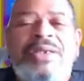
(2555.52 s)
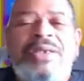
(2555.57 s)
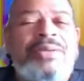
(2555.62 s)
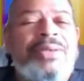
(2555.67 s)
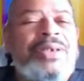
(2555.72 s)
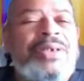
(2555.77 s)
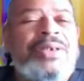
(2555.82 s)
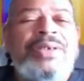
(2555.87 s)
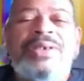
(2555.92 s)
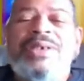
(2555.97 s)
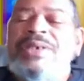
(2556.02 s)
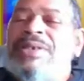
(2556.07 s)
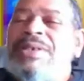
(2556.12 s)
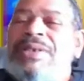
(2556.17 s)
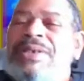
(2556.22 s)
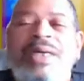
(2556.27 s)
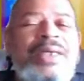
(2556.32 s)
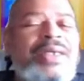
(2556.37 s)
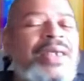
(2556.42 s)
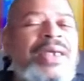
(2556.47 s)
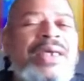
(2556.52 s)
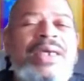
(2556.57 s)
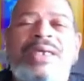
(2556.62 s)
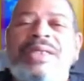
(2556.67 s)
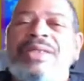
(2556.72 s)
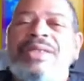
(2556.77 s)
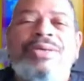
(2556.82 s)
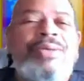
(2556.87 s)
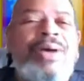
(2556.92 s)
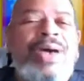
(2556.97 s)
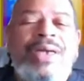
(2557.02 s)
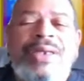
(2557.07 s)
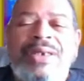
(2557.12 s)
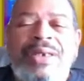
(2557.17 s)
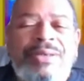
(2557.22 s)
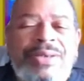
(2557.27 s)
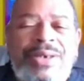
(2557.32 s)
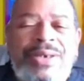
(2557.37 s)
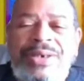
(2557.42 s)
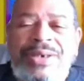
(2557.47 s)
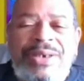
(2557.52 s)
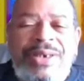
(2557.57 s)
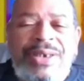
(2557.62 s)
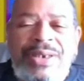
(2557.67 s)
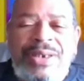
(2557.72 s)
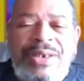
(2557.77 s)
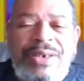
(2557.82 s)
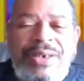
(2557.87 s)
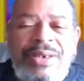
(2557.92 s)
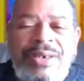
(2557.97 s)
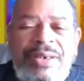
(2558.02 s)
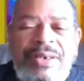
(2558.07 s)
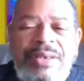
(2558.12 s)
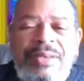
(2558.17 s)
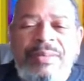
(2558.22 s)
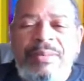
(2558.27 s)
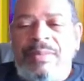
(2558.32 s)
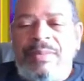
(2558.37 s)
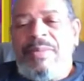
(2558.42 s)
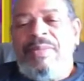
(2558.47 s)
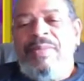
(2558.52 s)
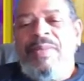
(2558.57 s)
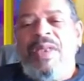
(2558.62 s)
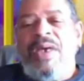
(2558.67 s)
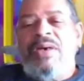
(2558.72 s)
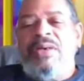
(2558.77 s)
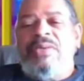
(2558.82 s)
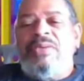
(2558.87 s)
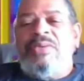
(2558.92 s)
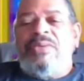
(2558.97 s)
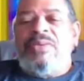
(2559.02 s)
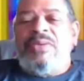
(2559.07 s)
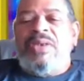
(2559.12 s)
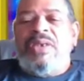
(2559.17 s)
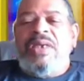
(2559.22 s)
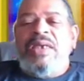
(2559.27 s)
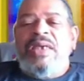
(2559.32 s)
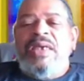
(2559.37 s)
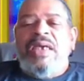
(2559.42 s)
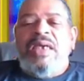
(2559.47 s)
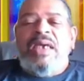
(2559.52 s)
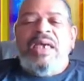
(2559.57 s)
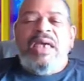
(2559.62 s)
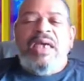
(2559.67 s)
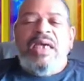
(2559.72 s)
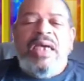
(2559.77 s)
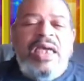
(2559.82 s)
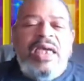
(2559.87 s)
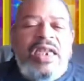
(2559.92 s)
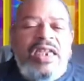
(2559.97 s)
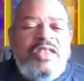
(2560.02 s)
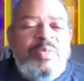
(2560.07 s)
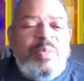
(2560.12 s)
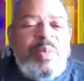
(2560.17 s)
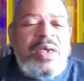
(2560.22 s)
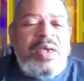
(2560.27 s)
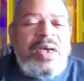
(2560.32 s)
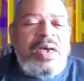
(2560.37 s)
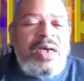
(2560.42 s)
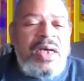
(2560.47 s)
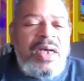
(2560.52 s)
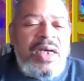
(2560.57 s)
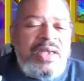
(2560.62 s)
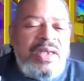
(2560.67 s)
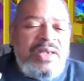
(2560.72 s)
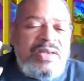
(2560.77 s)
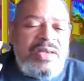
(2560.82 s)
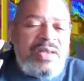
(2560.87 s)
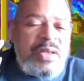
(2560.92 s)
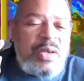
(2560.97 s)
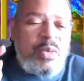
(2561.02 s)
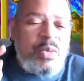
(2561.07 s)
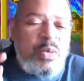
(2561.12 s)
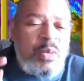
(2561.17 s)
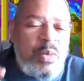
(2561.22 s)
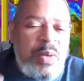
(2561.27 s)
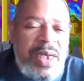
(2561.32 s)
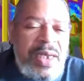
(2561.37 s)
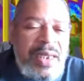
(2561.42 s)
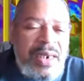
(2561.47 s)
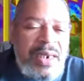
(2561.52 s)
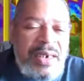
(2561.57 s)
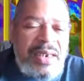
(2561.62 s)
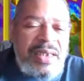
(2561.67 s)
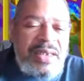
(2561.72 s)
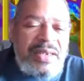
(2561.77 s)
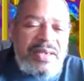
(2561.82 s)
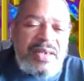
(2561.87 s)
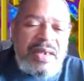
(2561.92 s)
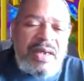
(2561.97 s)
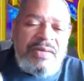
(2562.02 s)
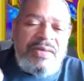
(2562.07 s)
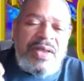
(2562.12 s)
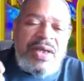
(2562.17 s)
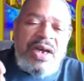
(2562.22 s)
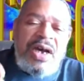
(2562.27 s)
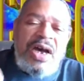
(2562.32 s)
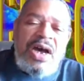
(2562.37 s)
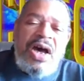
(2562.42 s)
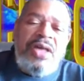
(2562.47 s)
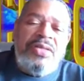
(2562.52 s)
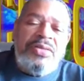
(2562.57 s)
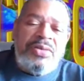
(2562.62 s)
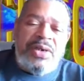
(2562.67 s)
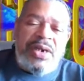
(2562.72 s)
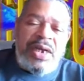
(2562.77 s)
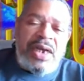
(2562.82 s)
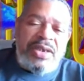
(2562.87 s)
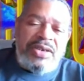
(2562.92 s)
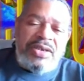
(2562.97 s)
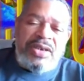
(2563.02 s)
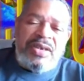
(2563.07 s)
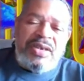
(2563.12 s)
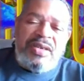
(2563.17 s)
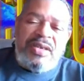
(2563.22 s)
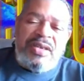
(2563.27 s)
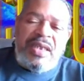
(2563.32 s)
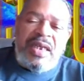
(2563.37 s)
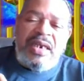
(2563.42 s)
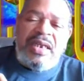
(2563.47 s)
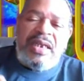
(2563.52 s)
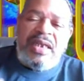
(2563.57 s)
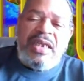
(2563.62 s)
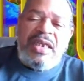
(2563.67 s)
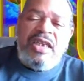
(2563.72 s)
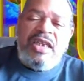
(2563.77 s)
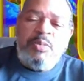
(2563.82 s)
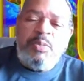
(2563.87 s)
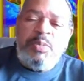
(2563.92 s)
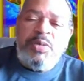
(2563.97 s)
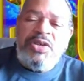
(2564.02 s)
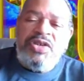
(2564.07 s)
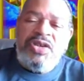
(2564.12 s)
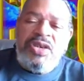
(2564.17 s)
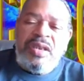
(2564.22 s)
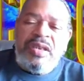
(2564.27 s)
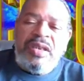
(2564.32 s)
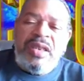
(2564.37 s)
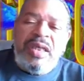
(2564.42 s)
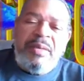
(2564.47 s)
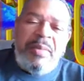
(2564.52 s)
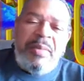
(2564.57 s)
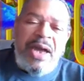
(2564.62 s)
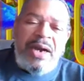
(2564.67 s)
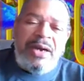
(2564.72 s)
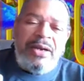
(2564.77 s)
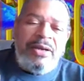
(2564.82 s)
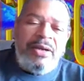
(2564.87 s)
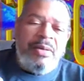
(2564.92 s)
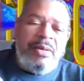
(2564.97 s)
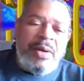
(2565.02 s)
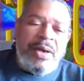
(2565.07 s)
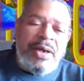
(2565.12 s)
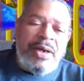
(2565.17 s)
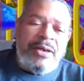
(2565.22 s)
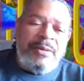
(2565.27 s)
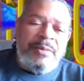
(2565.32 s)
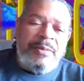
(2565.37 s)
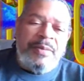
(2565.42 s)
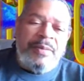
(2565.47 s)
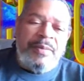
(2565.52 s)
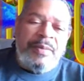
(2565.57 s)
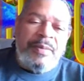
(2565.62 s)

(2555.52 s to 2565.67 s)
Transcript: you good. Again, you ain't no good. No. It is because of the wickedness of the other nations that he is pushing them out of your way.